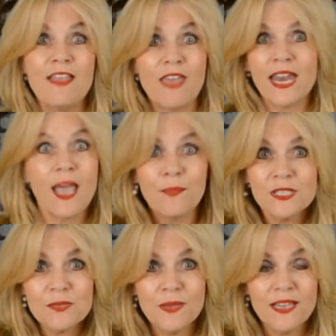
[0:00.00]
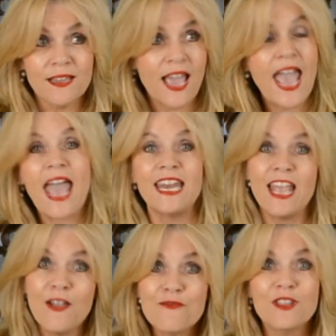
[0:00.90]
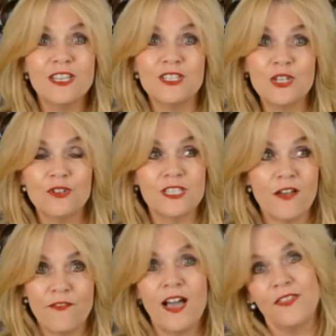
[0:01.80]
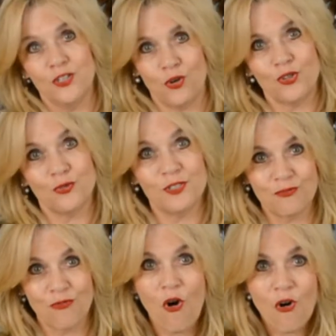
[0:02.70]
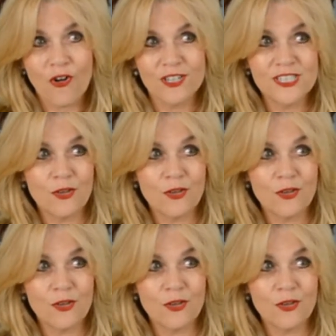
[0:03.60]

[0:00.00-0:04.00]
that happened to me, and everything turned out fine. The doctor wrong.